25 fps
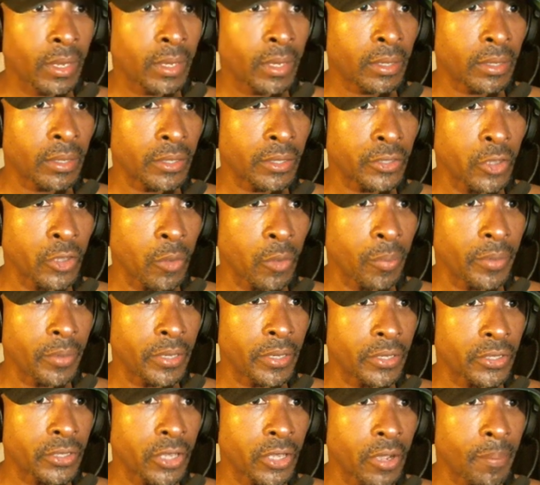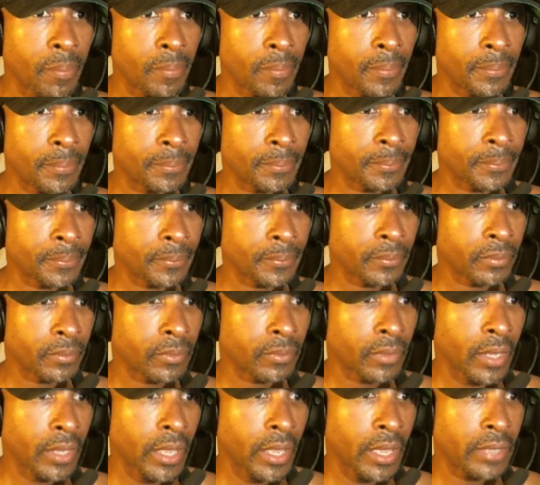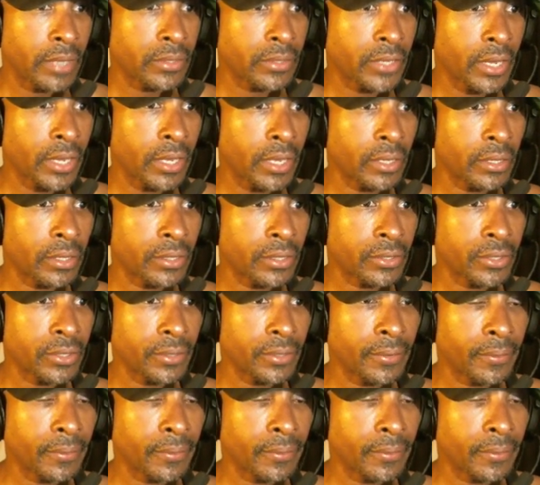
Let's open this up and take a listen.